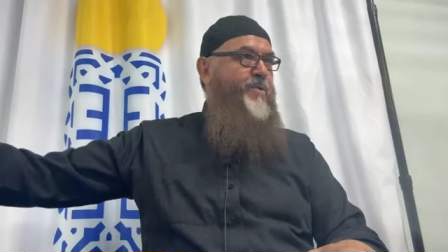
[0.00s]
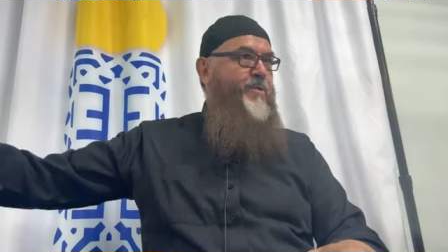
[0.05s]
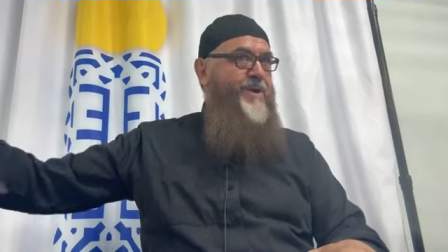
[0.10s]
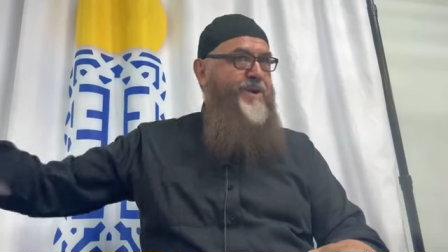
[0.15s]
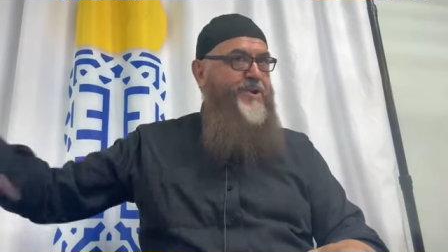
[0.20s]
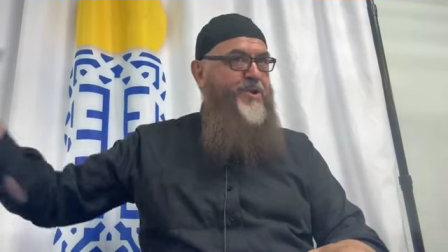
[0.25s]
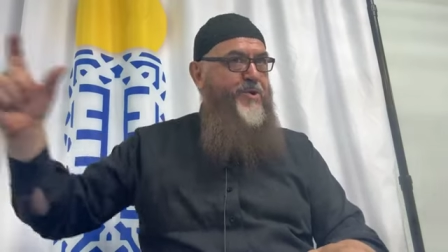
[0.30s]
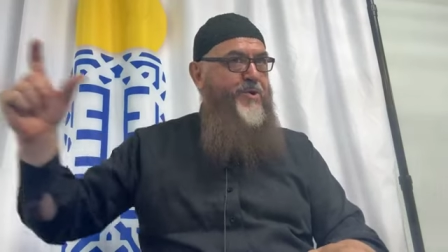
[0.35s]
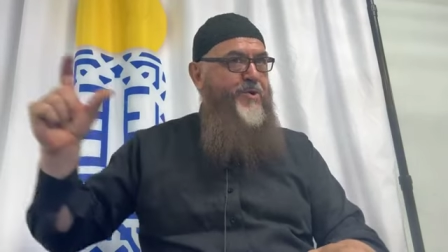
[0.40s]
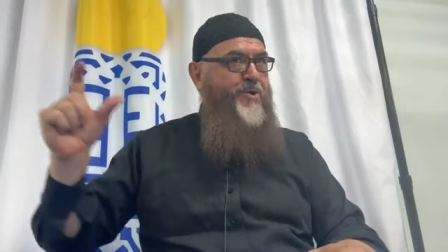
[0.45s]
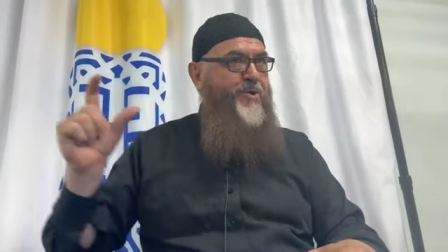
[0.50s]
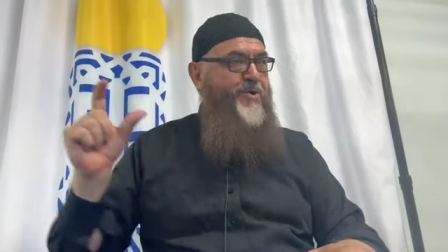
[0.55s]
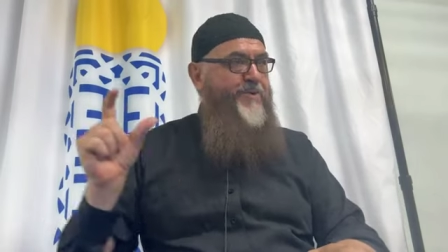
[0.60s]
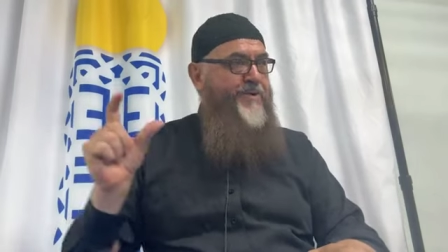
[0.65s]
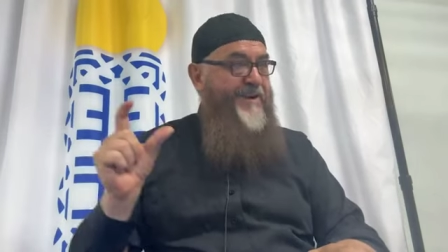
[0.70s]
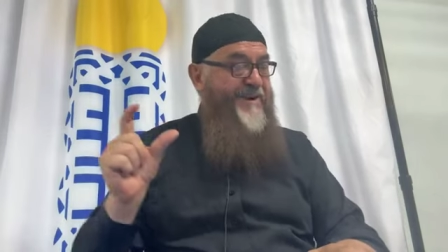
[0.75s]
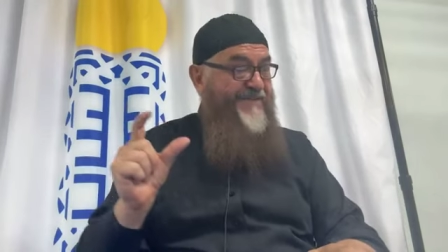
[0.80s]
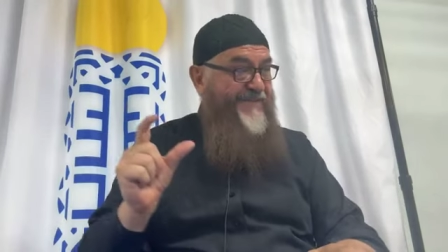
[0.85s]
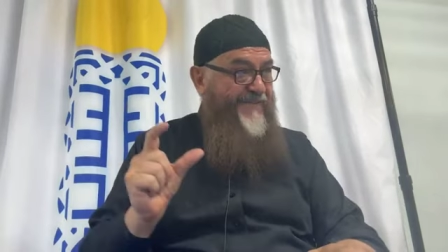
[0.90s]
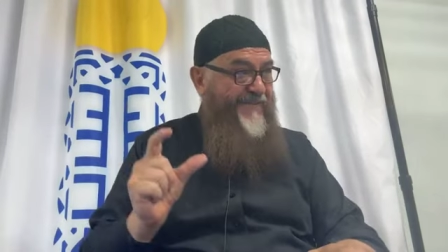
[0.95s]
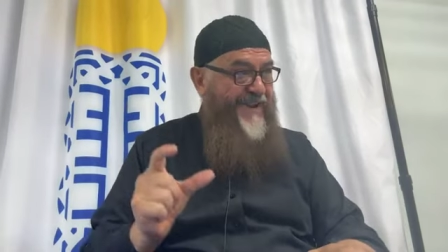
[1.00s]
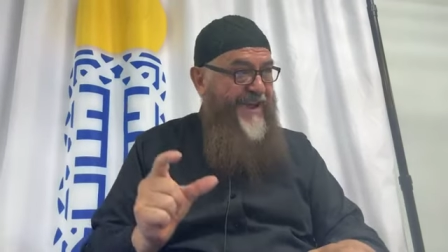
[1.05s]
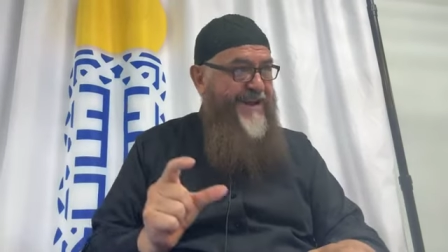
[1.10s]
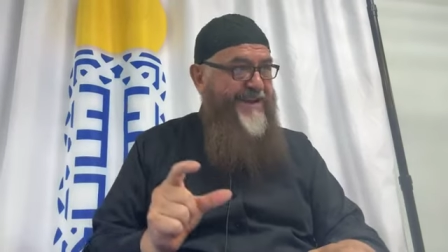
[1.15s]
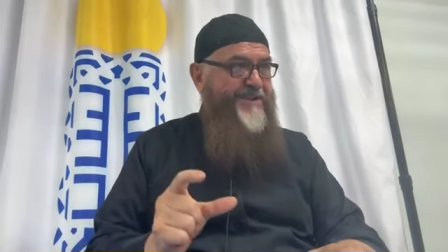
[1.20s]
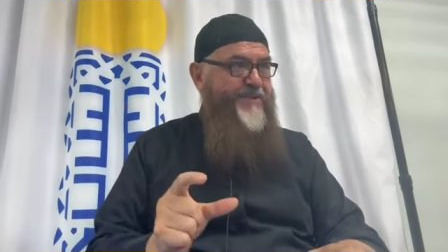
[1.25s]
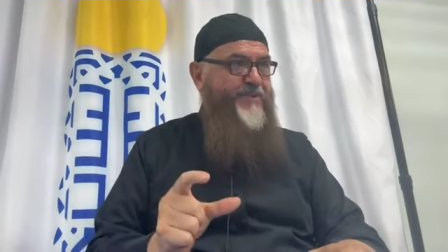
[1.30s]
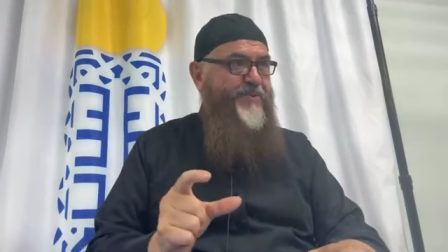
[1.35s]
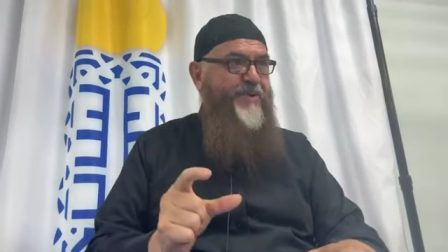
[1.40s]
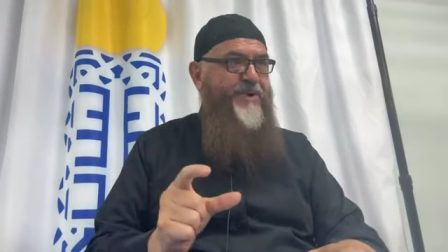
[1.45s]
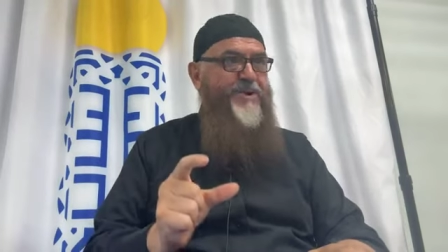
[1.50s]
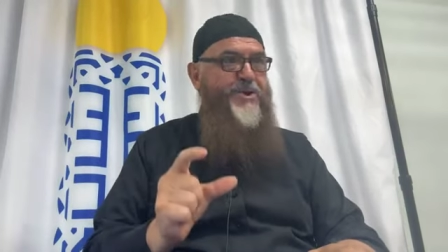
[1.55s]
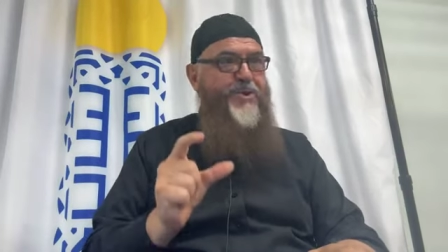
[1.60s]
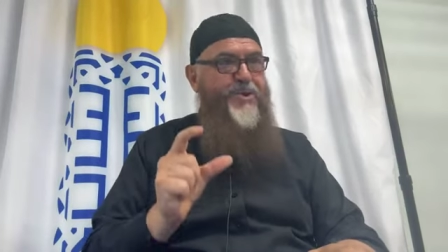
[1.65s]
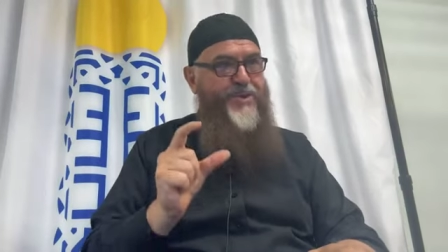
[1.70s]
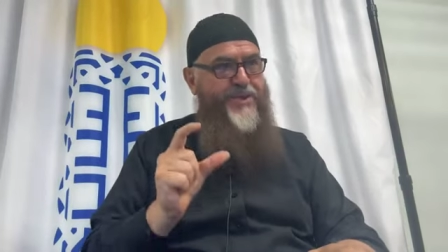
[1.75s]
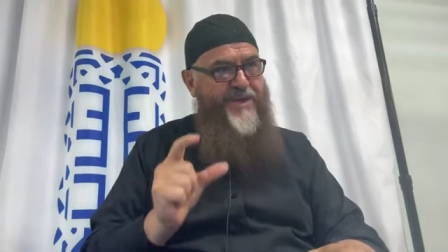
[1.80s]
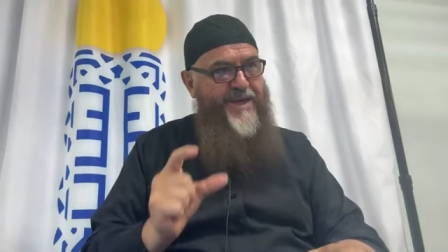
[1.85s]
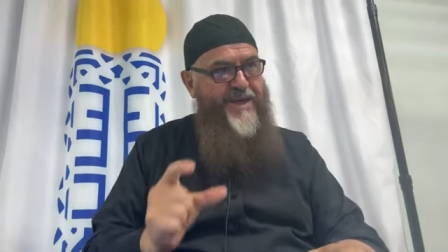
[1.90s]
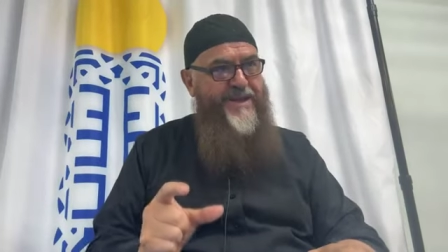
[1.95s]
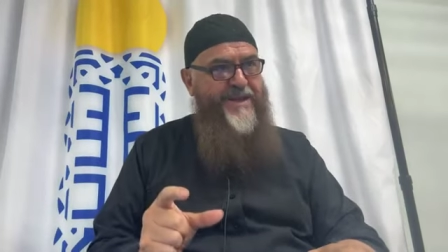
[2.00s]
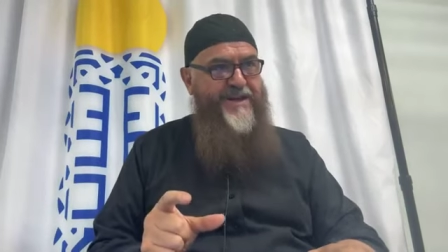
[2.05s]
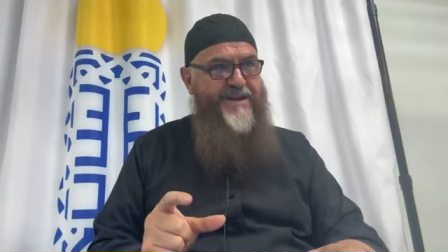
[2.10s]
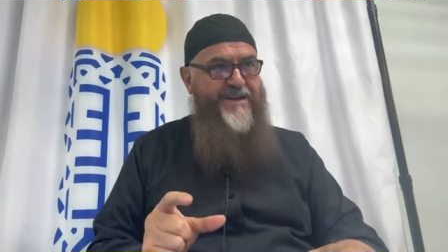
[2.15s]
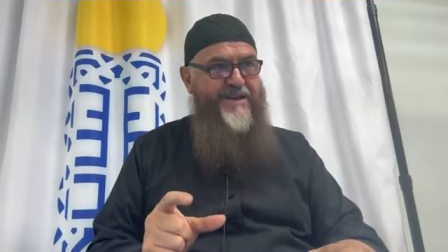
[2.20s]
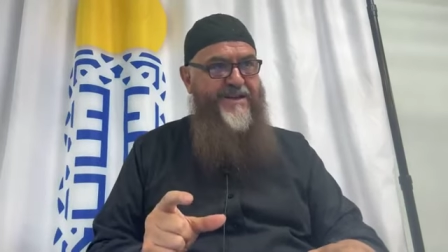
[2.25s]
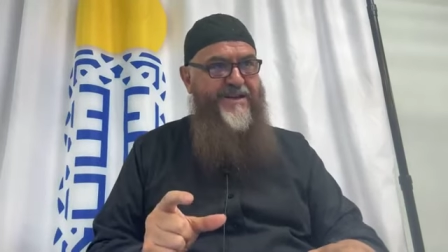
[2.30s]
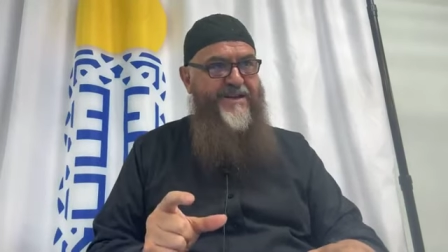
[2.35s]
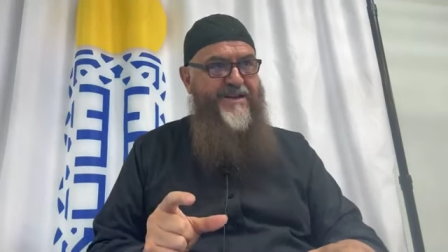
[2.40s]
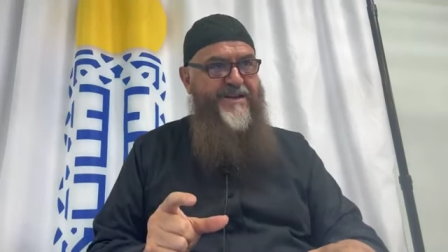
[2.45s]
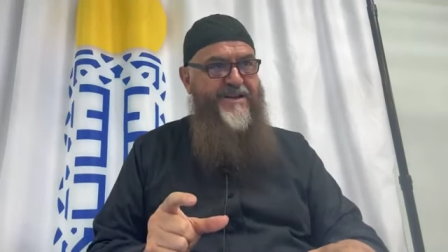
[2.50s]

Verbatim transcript: when you reflect, when you think,